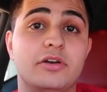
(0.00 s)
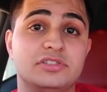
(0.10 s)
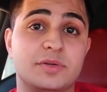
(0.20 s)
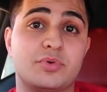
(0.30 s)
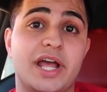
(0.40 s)

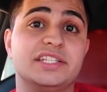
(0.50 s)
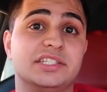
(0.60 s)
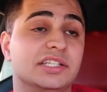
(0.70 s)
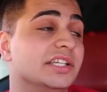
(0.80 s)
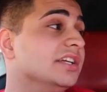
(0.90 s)

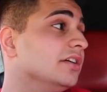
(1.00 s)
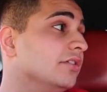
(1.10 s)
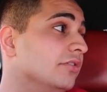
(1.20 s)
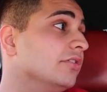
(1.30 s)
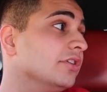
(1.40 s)
surprisingly,
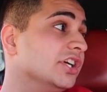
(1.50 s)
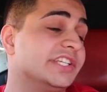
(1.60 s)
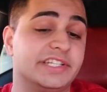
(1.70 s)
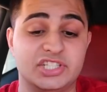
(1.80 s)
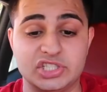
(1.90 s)
good
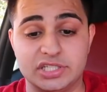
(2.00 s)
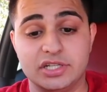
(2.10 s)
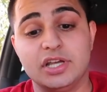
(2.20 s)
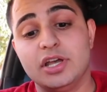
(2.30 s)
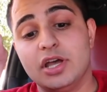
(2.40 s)
condition.
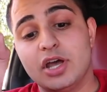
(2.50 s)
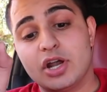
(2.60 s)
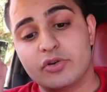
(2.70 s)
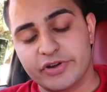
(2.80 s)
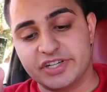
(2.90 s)

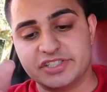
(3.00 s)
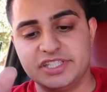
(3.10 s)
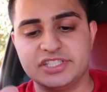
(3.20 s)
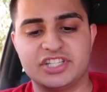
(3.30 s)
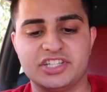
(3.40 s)
Rear
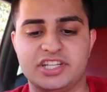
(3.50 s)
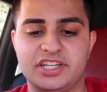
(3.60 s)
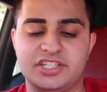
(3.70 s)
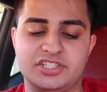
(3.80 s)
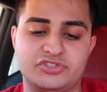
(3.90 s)
seats, good
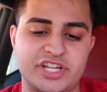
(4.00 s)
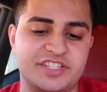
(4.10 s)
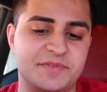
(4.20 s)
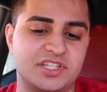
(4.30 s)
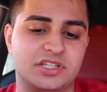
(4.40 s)
condition.
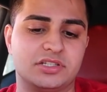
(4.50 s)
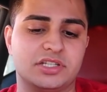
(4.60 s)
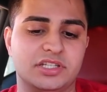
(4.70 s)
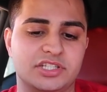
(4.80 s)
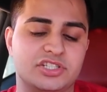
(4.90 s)
Transmission, good
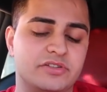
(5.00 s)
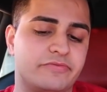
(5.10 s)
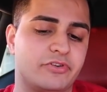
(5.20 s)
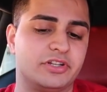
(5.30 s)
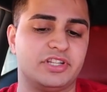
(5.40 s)
condition.
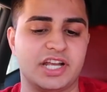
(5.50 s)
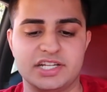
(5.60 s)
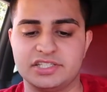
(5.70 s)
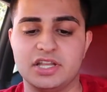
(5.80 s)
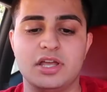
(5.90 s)
Front
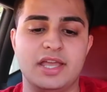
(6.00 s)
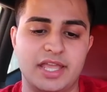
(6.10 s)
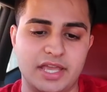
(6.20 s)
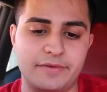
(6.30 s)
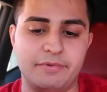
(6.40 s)
tires
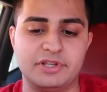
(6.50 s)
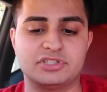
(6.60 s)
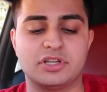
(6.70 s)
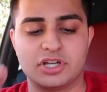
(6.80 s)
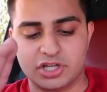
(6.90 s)
and
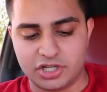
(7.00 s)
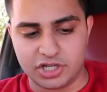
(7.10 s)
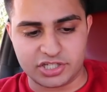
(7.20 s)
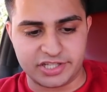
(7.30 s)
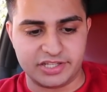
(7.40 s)
wheels,
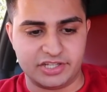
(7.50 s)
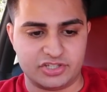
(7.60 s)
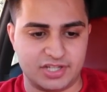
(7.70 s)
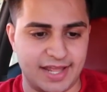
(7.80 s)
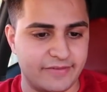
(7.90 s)
good
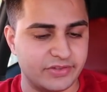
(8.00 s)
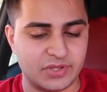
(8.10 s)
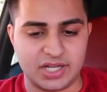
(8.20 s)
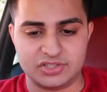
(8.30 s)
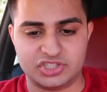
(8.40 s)
condition.
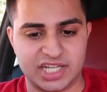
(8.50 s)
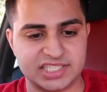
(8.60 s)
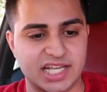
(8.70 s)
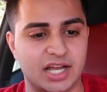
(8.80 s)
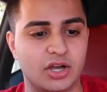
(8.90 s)
Everything else
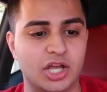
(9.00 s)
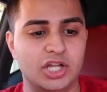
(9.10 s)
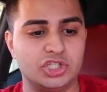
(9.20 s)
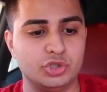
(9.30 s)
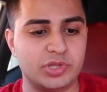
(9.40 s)
checks out.
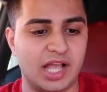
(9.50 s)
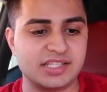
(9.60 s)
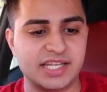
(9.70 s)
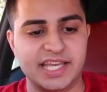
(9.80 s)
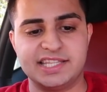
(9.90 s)

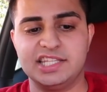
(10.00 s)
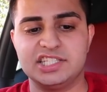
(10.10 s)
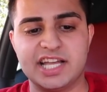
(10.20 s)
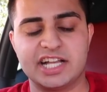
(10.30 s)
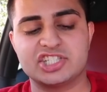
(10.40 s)

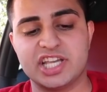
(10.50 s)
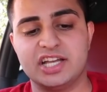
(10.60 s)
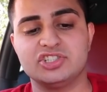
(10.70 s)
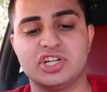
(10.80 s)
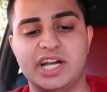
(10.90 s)
2018 Dodge
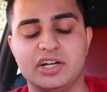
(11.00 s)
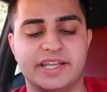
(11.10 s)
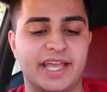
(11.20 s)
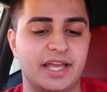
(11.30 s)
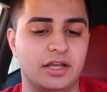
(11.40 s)
Challenger
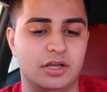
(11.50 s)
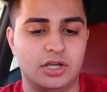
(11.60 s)
Hellcat